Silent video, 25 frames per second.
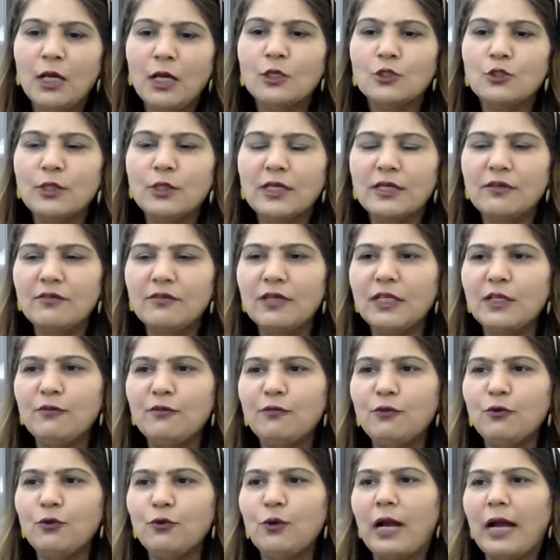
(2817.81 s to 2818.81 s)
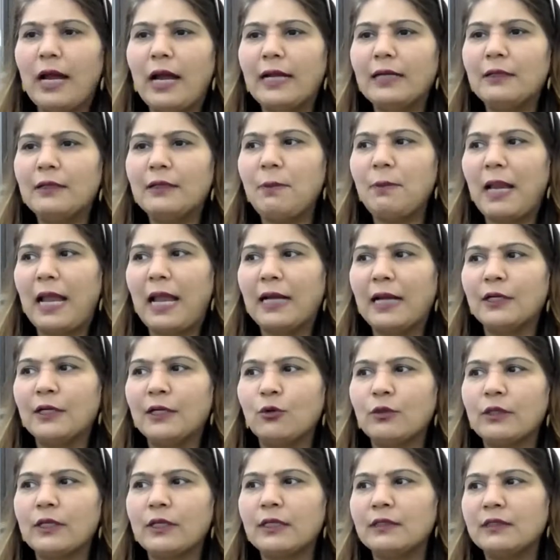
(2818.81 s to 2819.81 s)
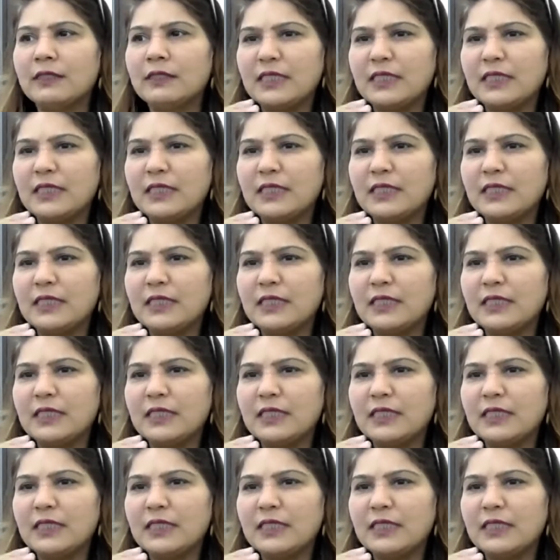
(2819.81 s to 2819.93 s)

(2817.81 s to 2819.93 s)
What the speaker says: So even if you had planned, okay,